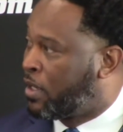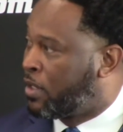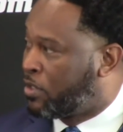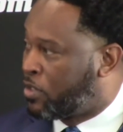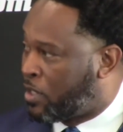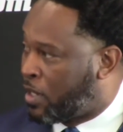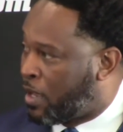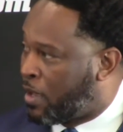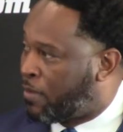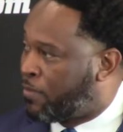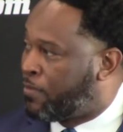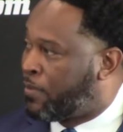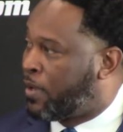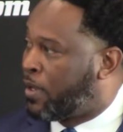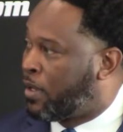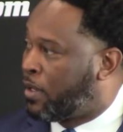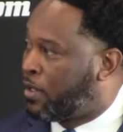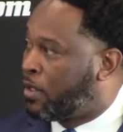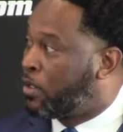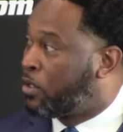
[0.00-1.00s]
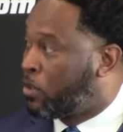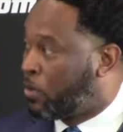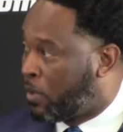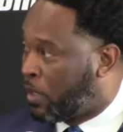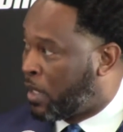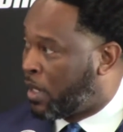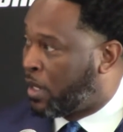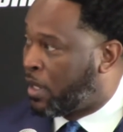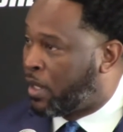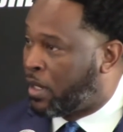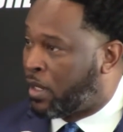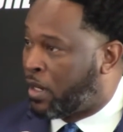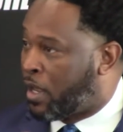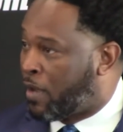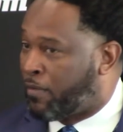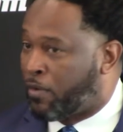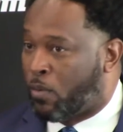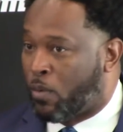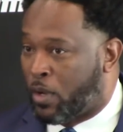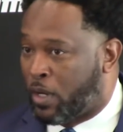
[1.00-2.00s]
Jeff and you, Lynn, and
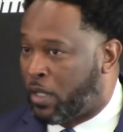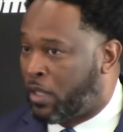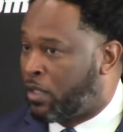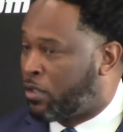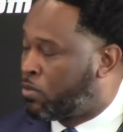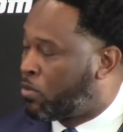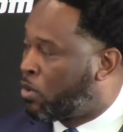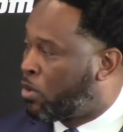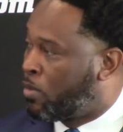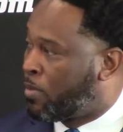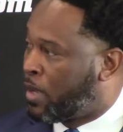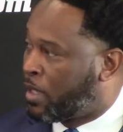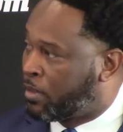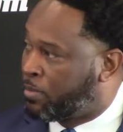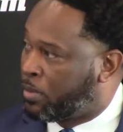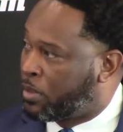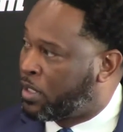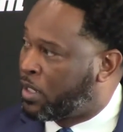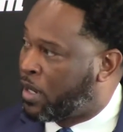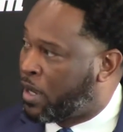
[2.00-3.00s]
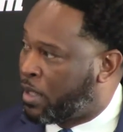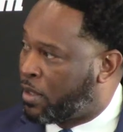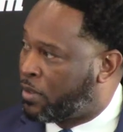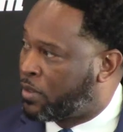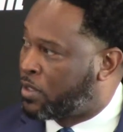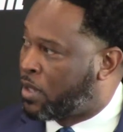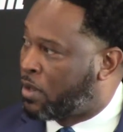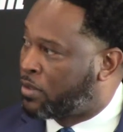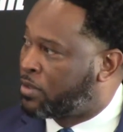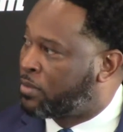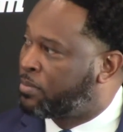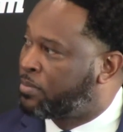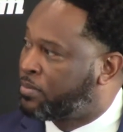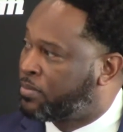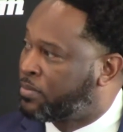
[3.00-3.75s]
everyone in this room has put together is awesome.